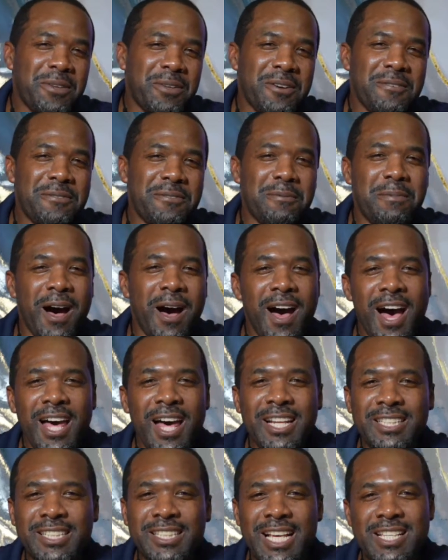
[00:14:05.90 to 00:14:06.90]
from
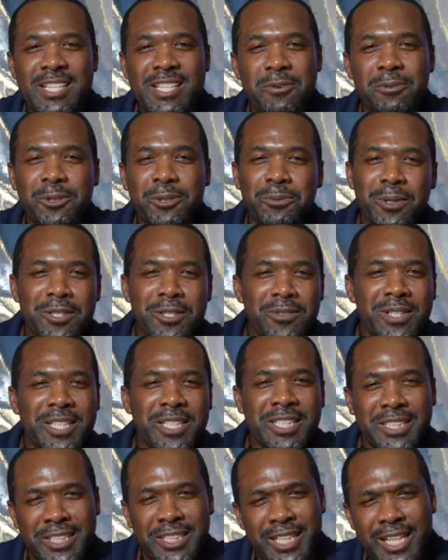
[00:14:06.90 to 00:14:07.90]
Hardee's. And I said, which one you get,
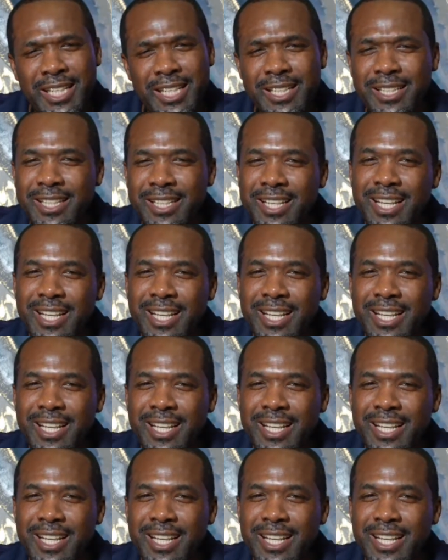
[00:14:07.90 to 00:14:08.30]
the chicken?